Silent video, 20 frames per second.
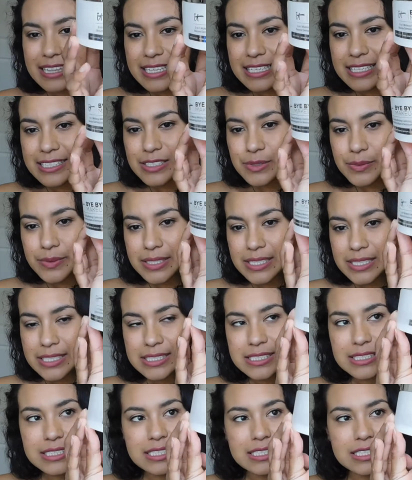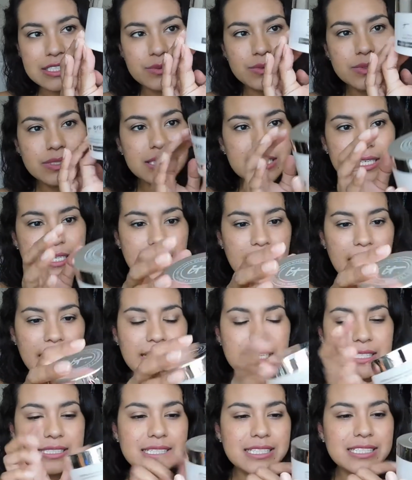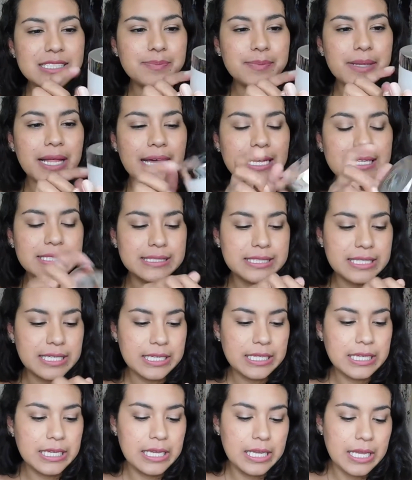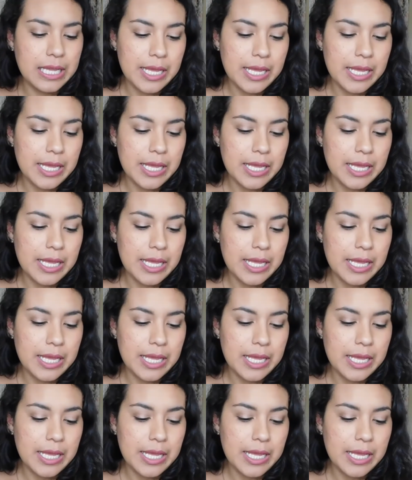this one is just really nice. It's plastic,